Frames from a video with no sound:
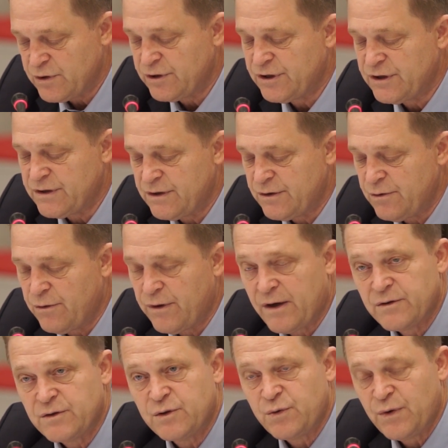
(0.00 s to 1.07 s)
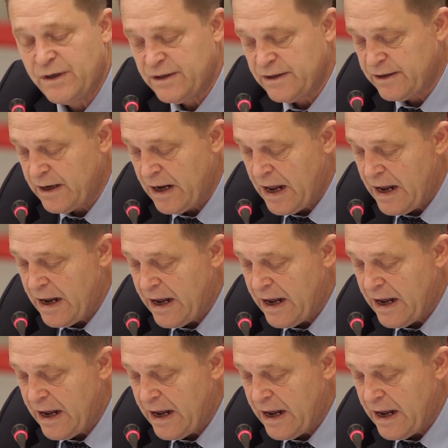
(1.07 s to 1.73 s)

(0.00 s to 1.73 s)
such as the 2020